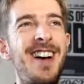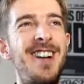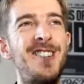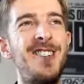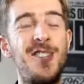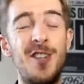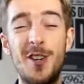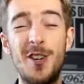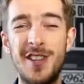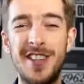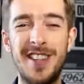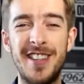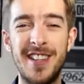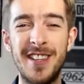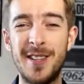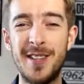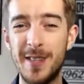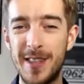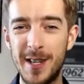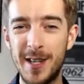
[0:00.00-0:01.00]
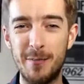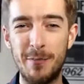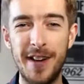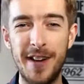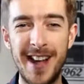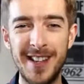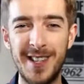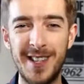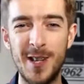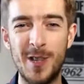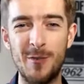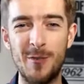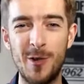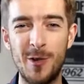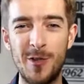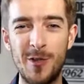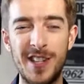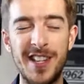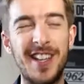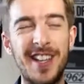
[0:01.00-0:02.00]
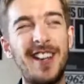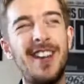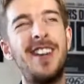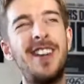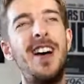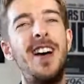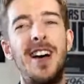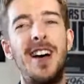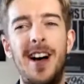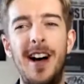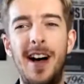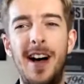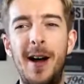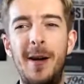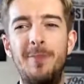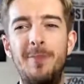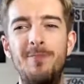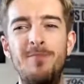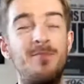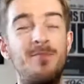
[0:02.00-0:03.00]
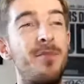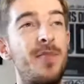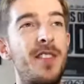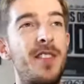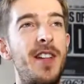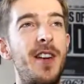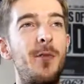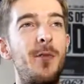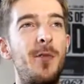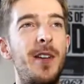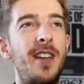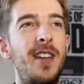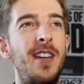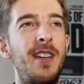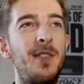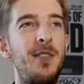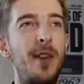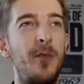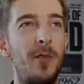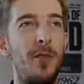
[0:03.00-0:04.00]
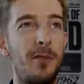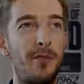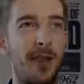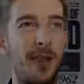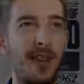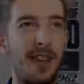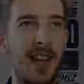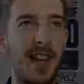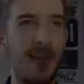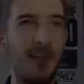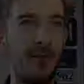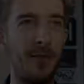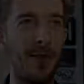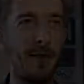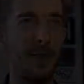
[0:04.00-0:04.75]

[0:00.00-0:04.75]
show you this practice routine that we picked out for